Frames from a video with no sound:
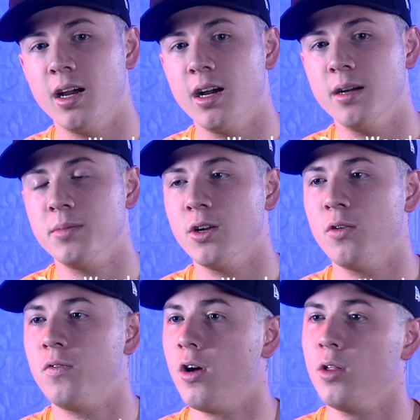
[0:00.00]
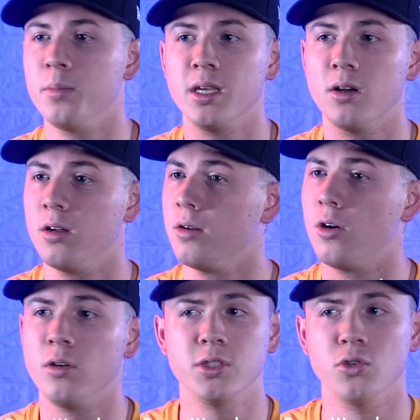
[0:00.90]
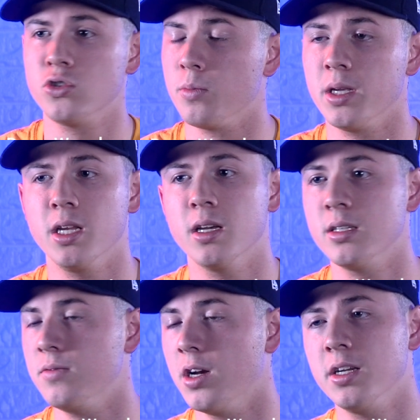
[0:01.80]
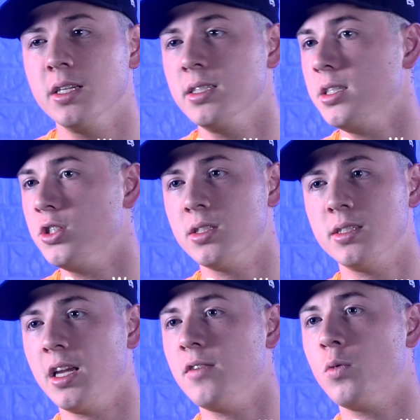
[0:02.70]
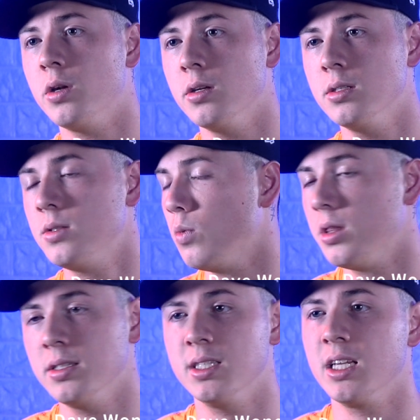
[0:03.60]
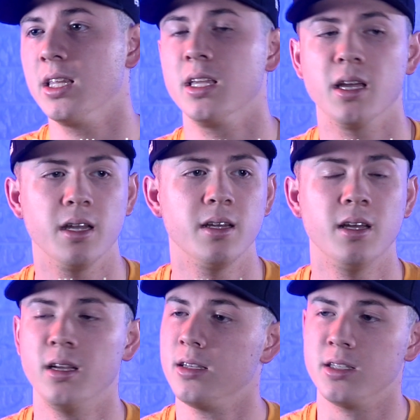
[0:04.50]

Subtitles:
You know, follow me on all social media. It's very easy, just Dave Wonderz with a Z in the end.